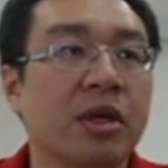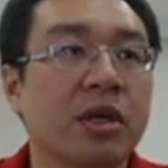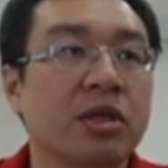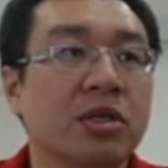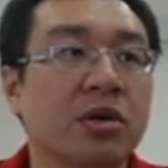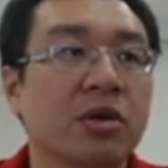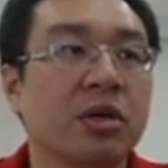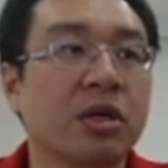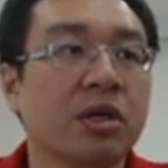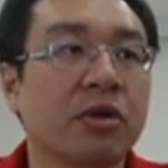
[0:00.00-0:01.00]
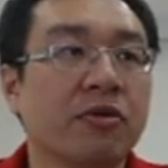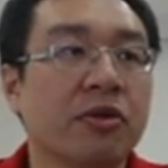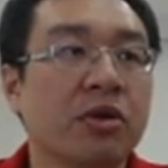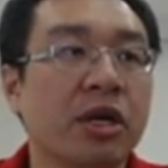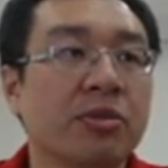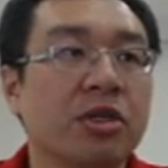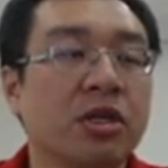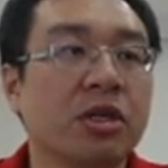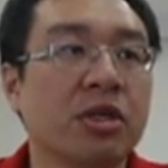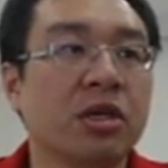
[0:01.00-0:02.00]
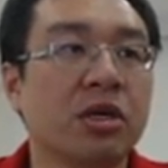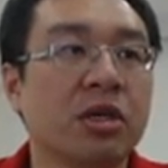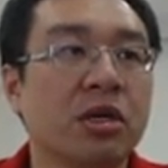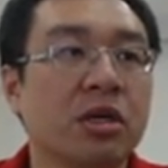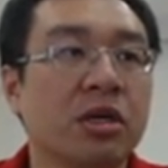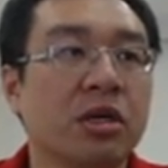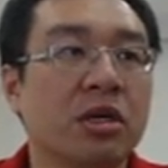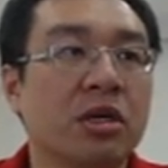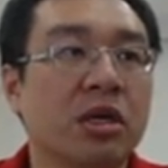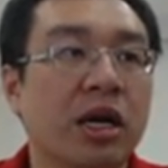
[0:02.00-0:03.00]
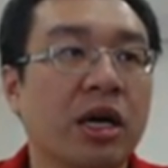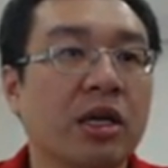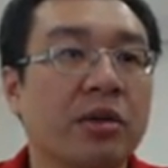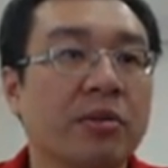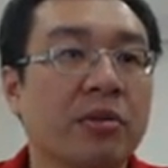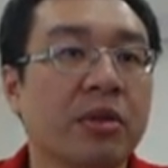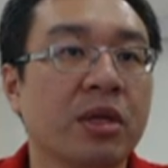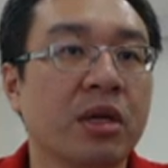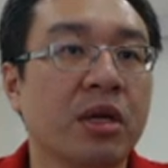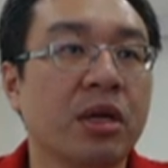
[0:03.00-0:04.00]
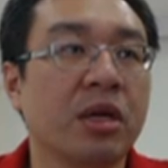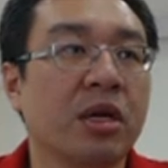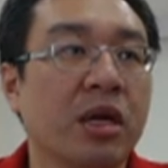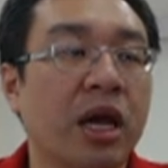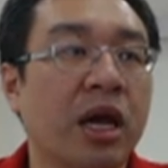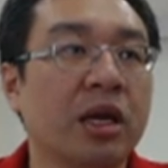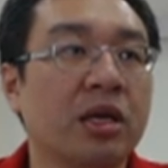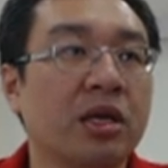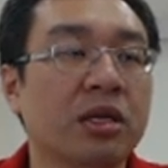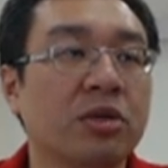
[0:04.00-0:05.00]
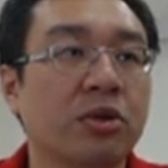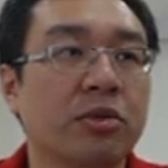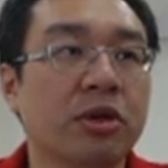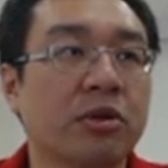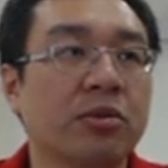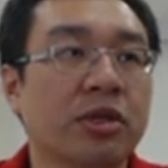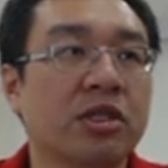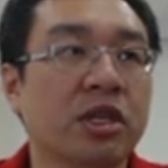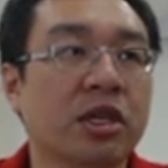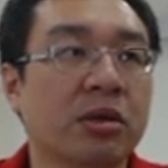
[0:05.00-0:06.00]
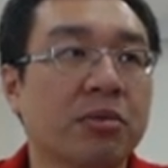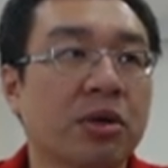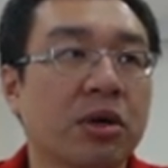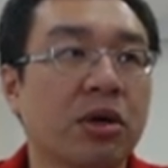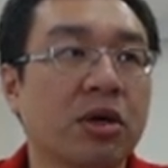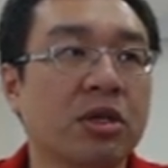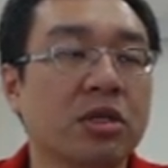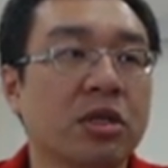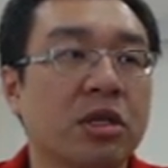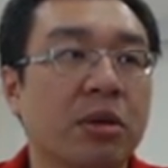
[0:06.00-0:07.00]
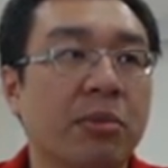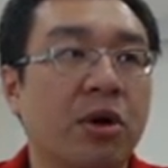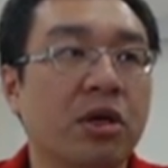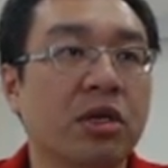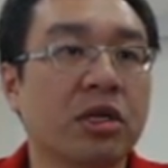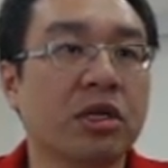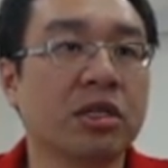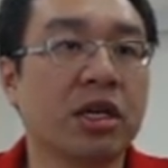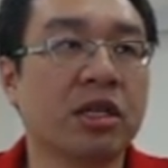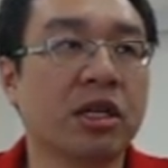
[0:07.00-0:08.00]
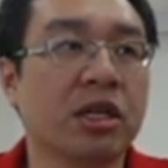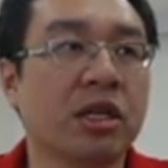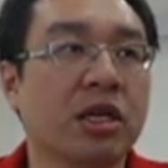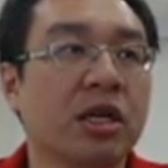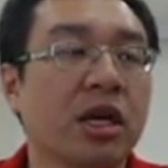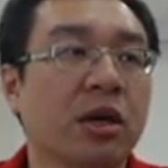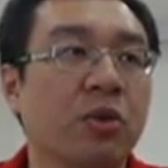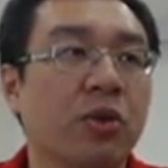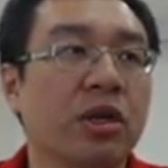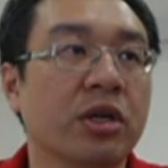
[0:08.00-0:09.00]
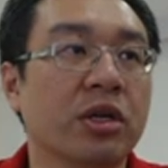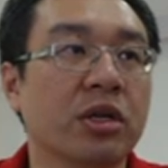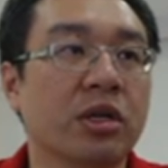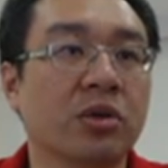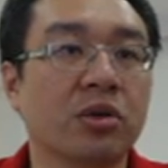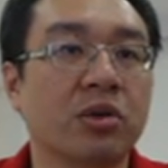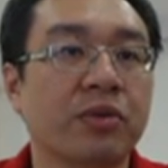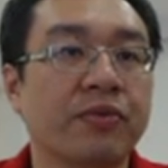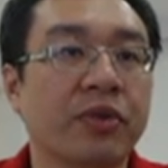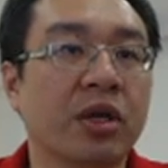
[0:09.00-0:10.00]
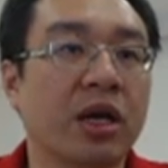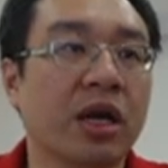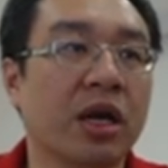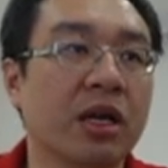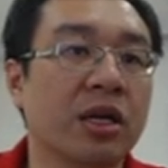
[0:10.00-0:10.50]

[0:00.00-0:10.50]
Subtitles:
So if you capture the knight, then this will be a mistake because the pawn is attacking and win the rook, and